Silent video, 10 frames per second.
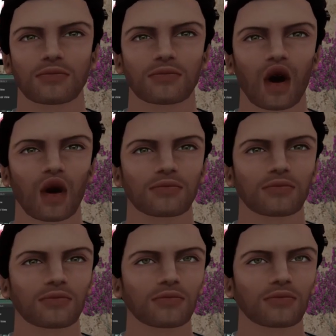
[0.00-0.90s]
Okay,
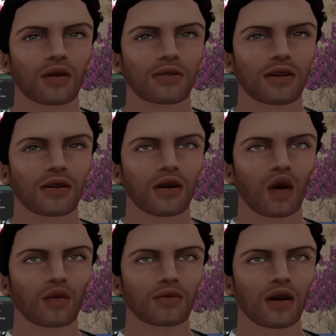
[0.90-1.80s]
perfect. I
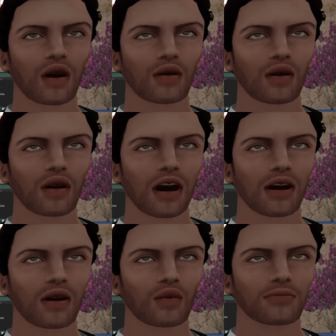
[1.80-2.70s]
think I am there
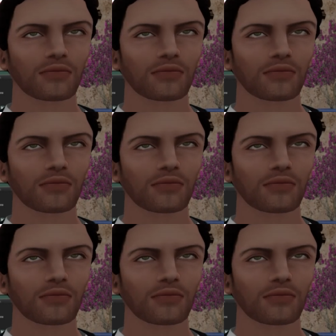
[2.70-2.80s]
now.